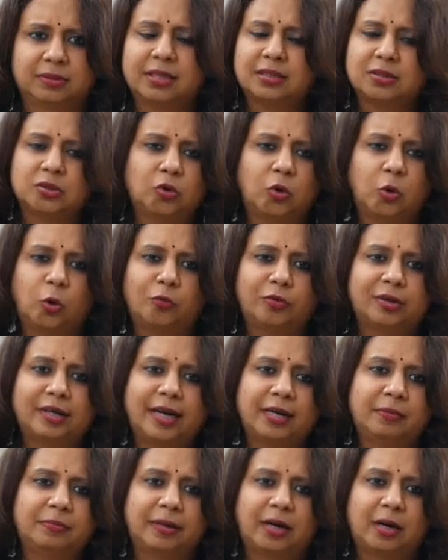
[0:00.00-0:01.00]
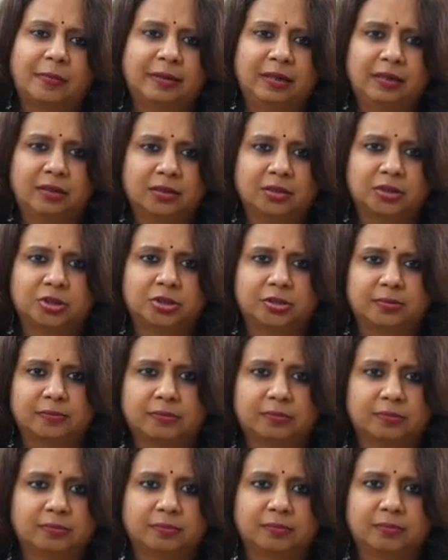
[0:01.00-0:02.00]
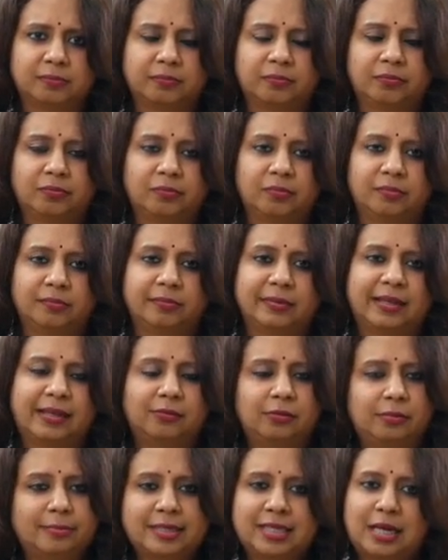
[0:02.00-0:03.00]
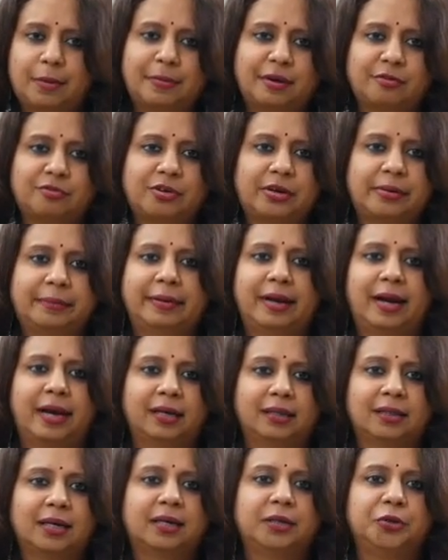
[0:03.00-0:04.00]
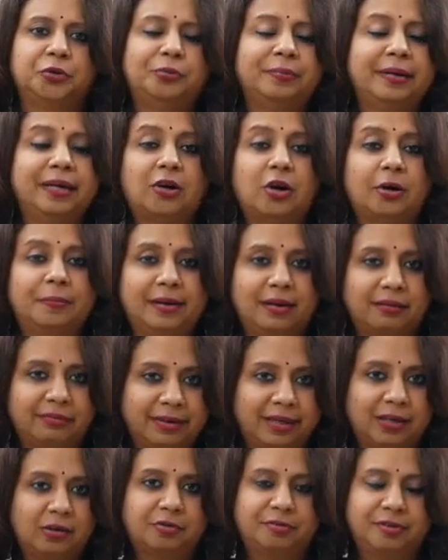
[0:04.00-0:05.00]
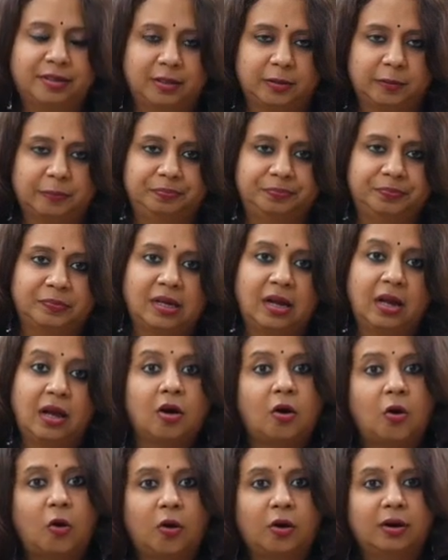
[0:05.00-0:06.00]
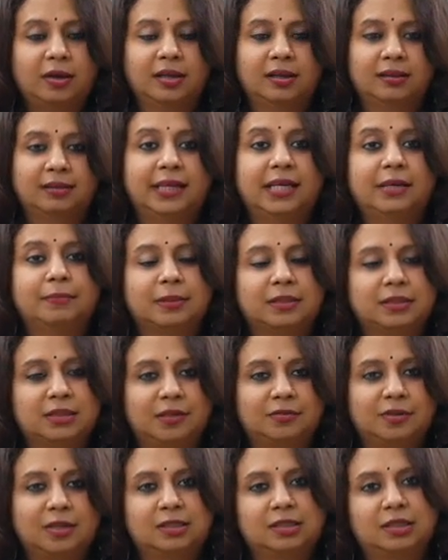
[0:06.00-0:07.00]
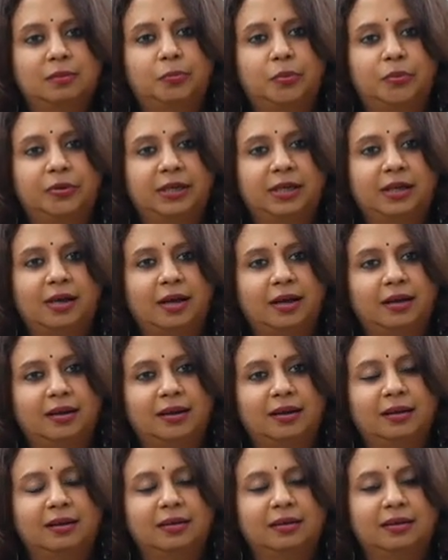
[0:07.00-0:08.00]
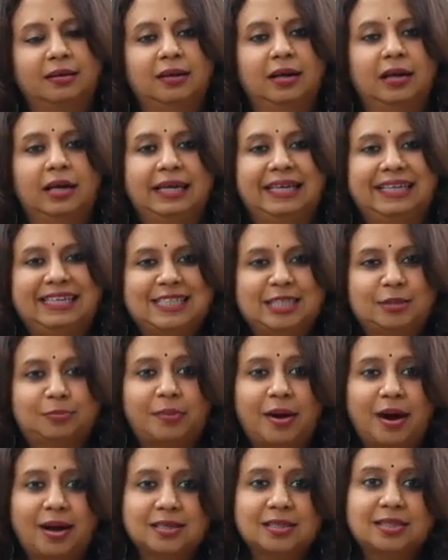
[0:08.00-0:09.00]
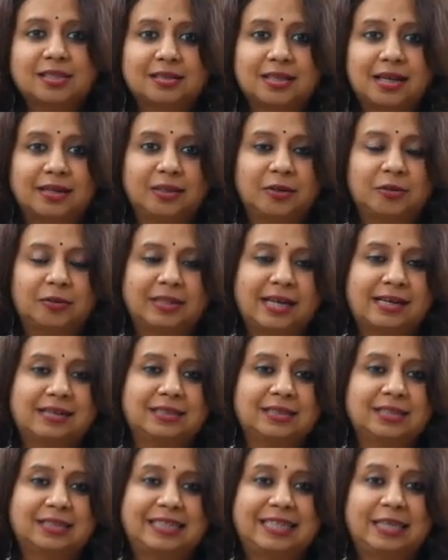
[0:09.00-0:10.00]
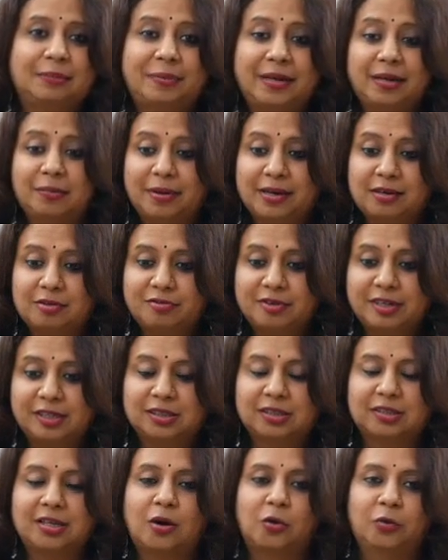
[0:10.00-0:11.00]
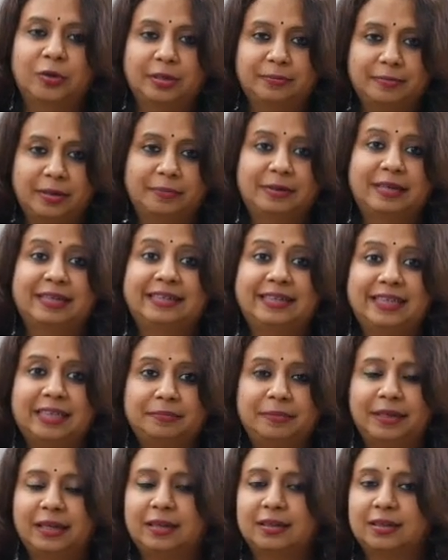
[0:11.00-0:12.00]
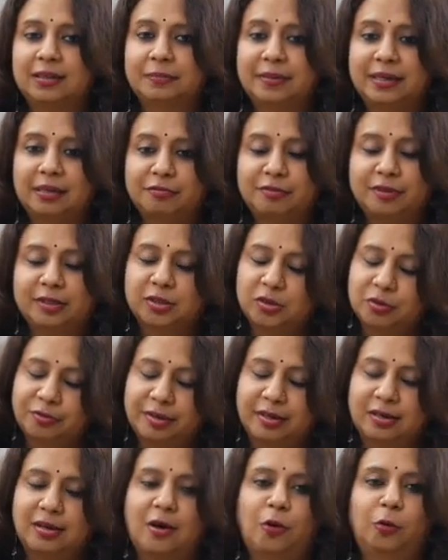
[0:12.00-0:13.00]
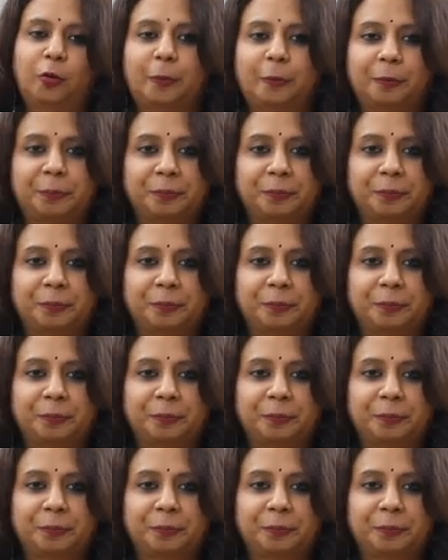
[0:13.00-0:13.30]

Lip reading: There is no overnight becoming rich. There will be some effort behind that. You may not be aware of it. Or he must have done some punya karya in his past that is reaping benefits now. He may be redeeming the benefits of it now.